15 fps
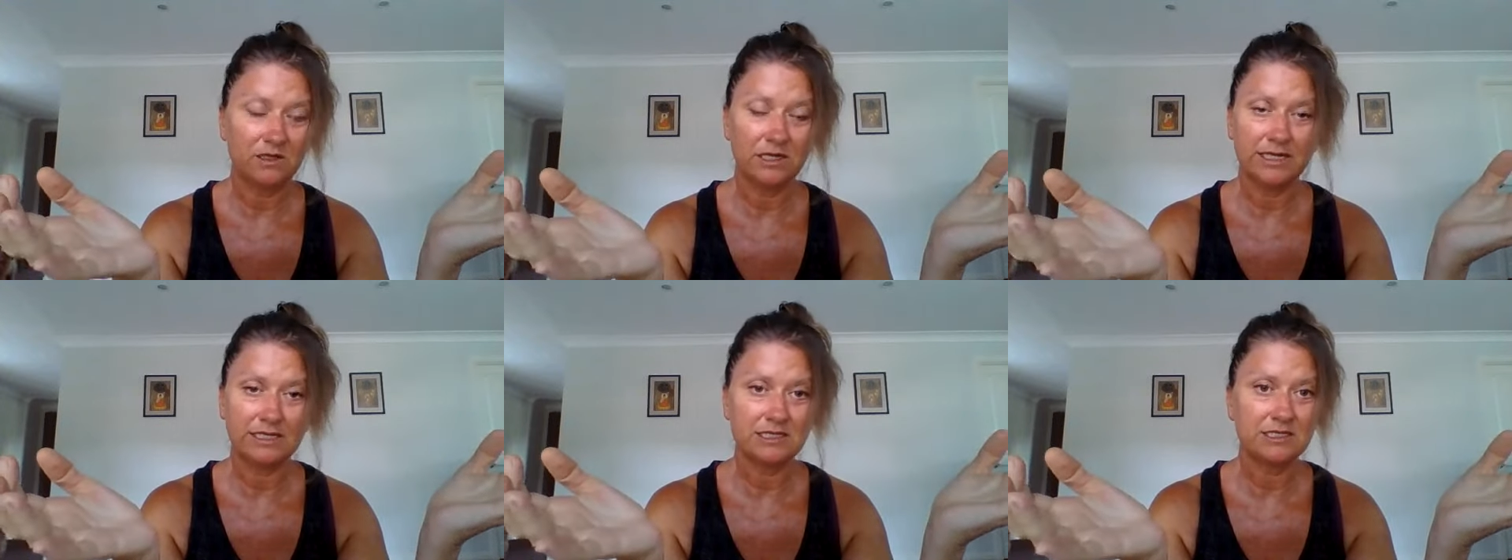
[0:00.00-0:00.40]

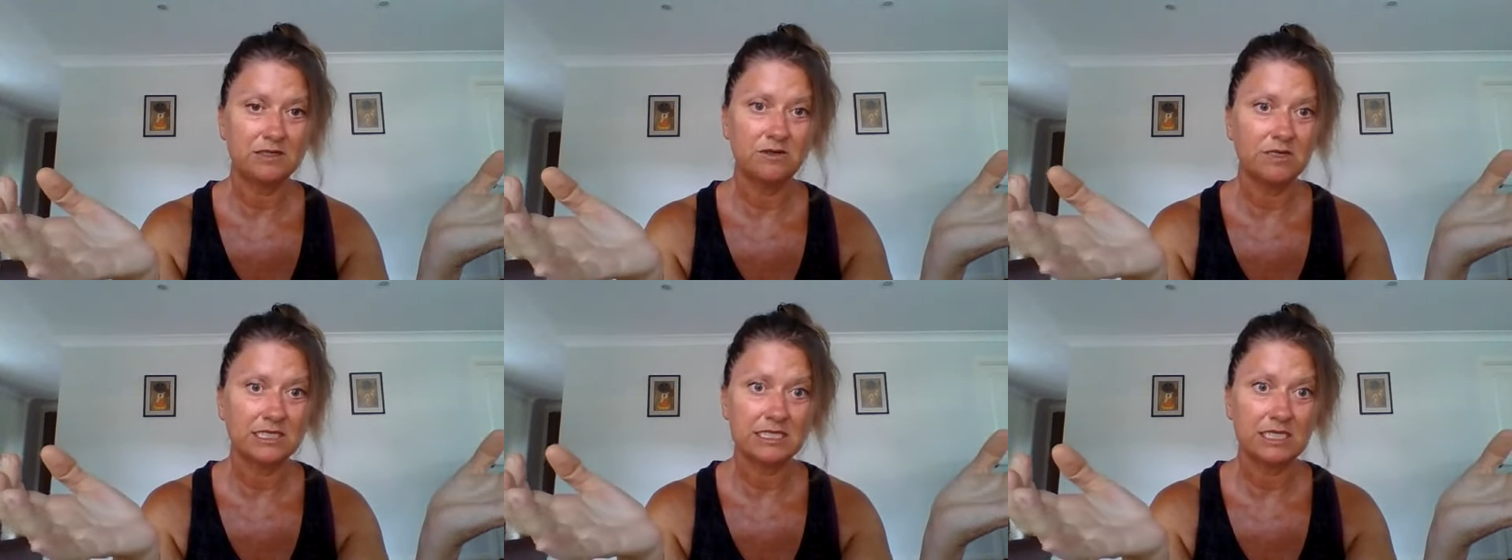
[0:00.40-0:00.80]
Like,
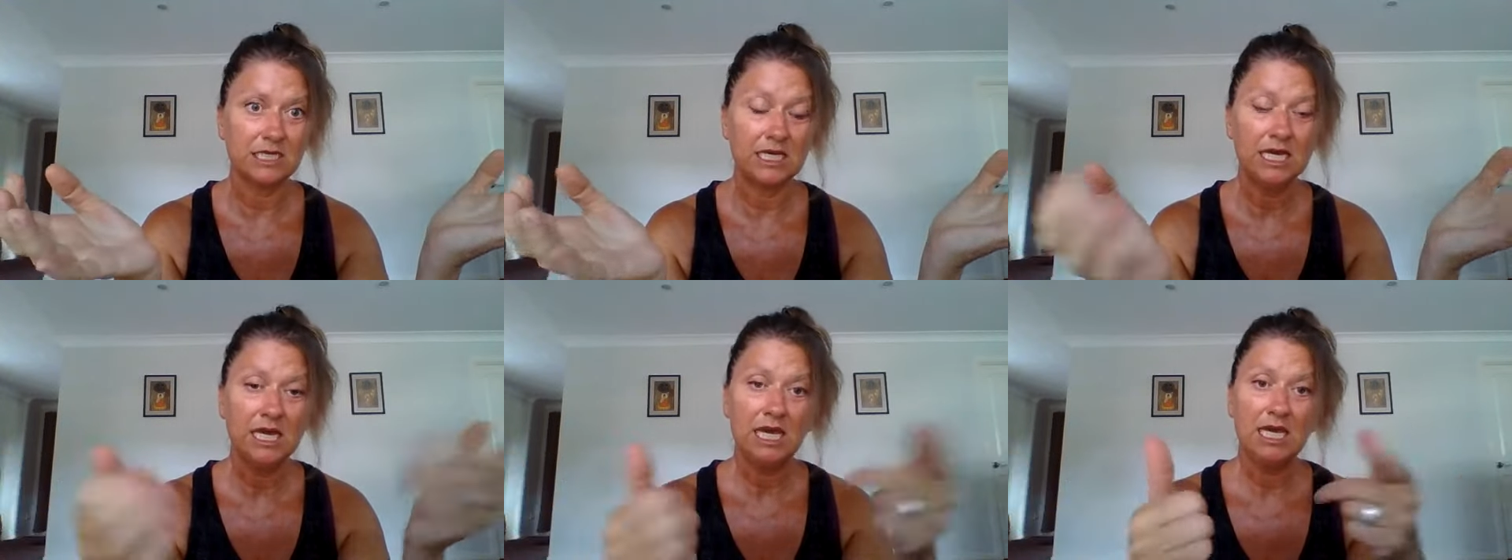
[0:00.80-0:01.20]
seriously,
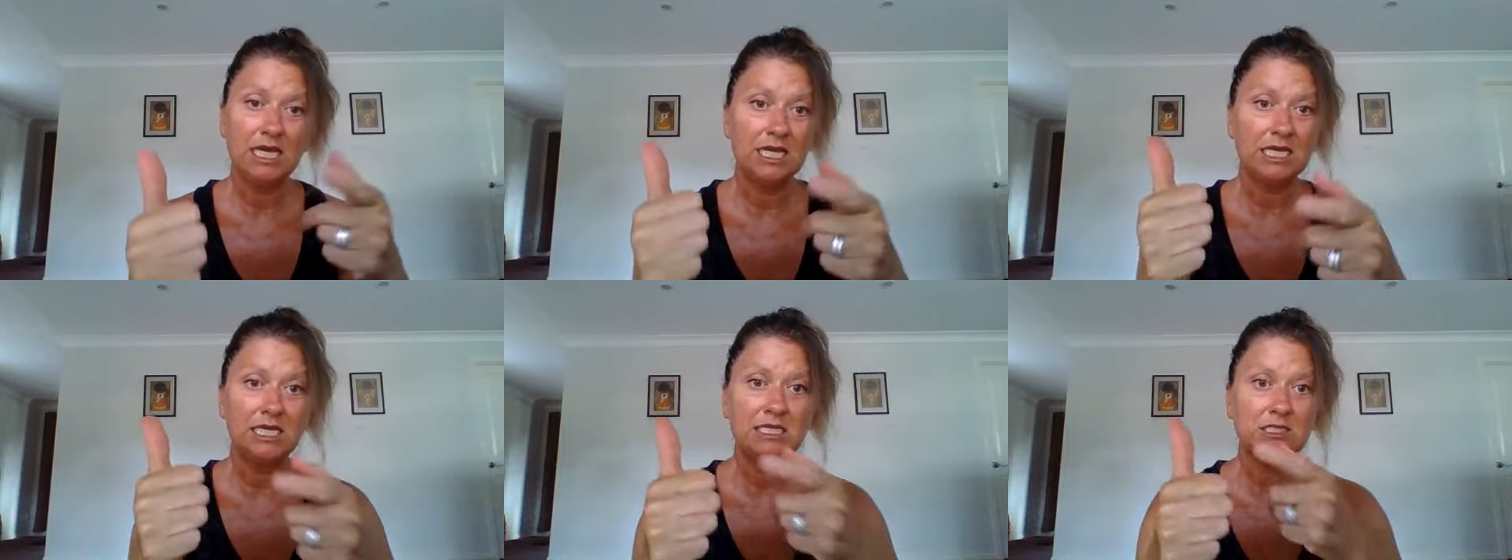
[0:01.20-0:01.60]
it
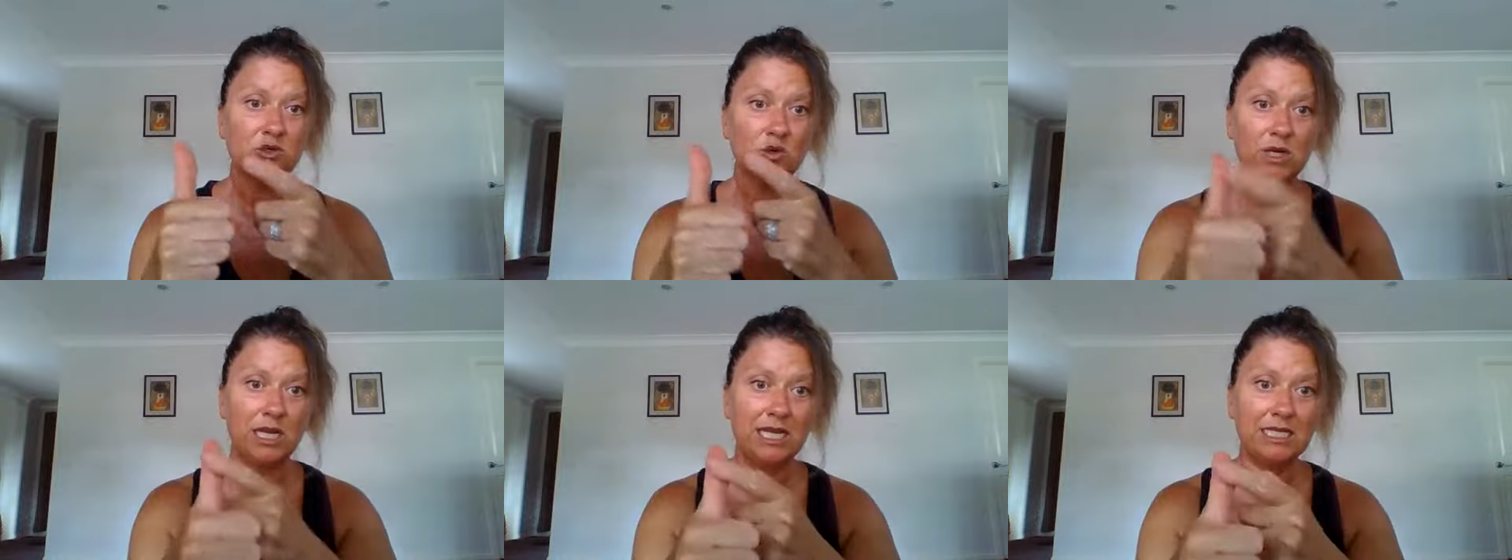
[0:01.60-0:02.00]
is your
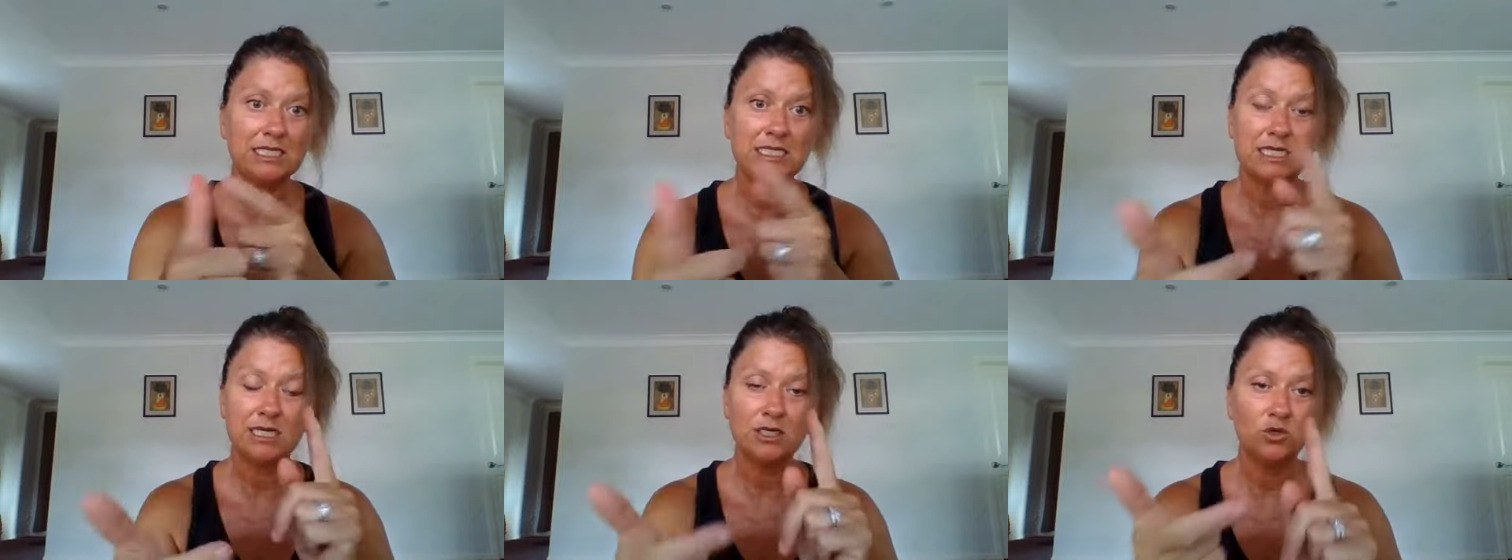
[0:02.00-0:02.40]

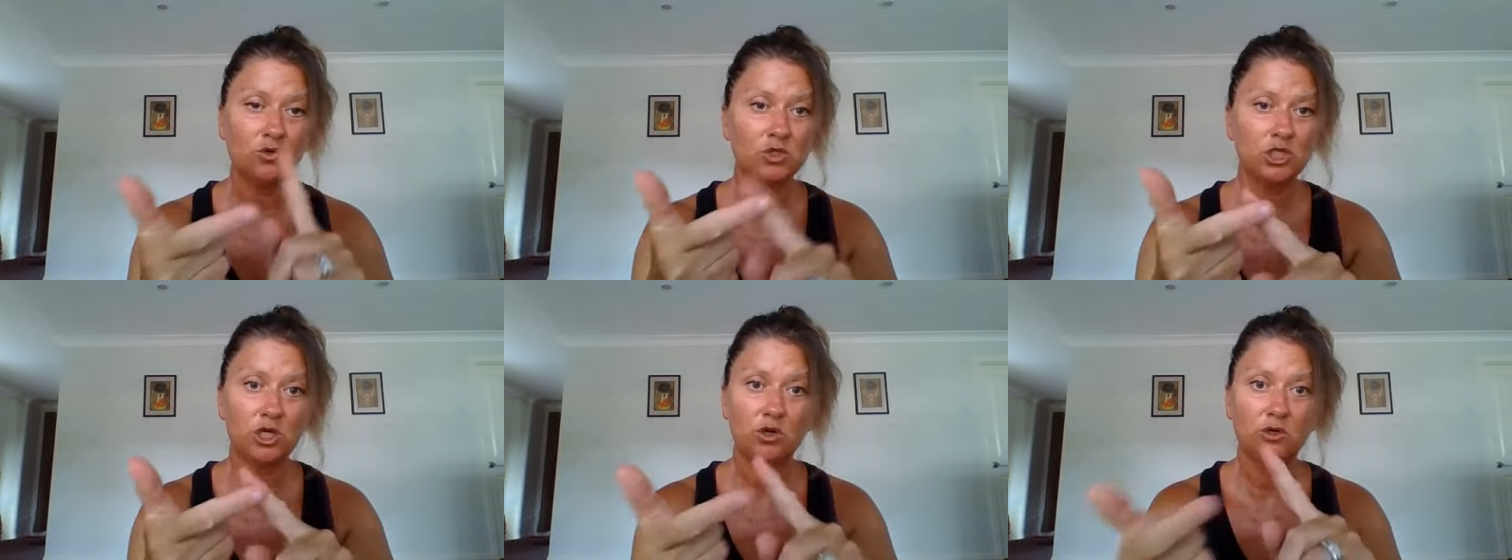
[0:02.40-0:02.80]
cleanser, your
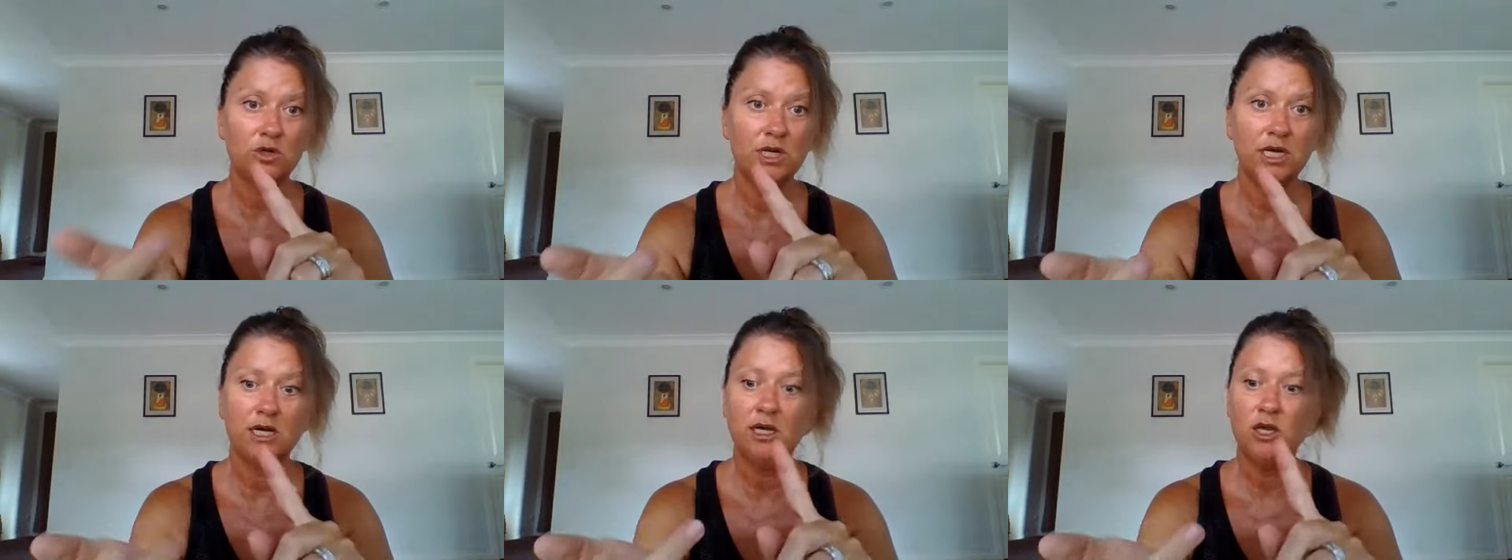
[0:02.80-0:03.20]
toner,